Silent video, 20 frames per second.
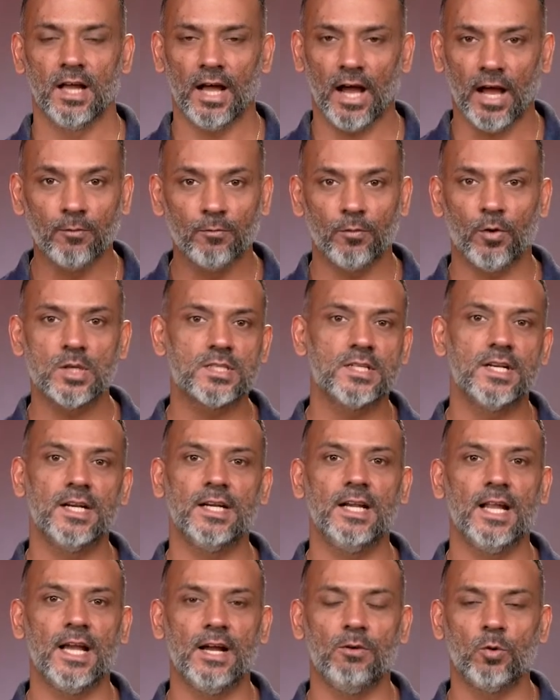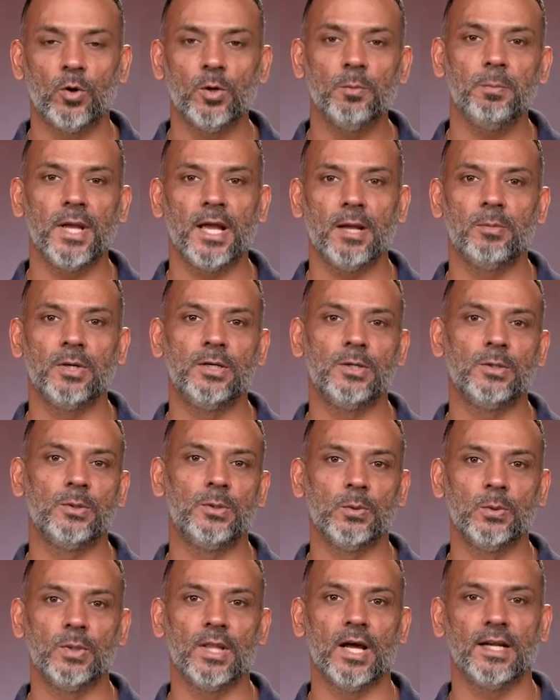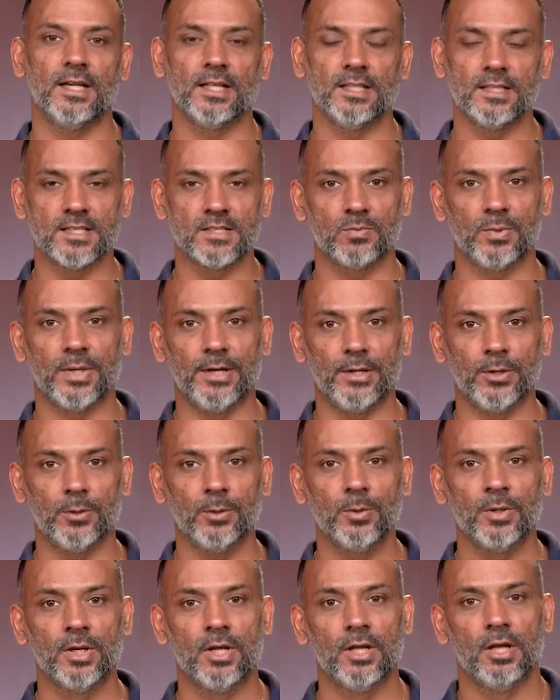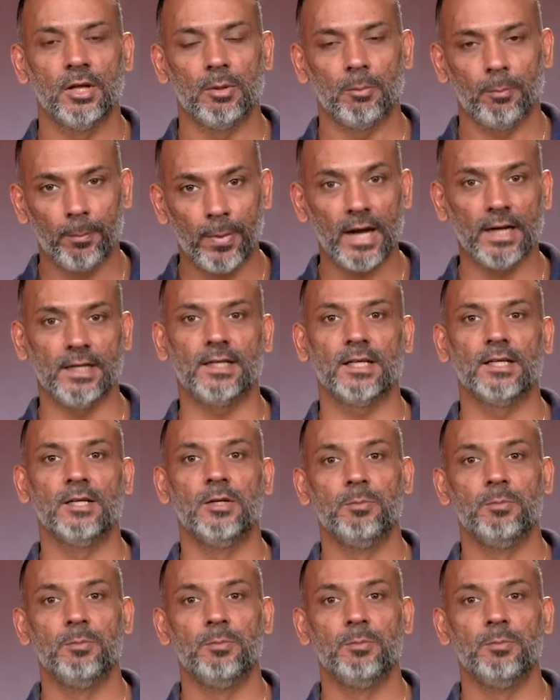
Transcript: Unfortunately, I won't be able to do that in this video, but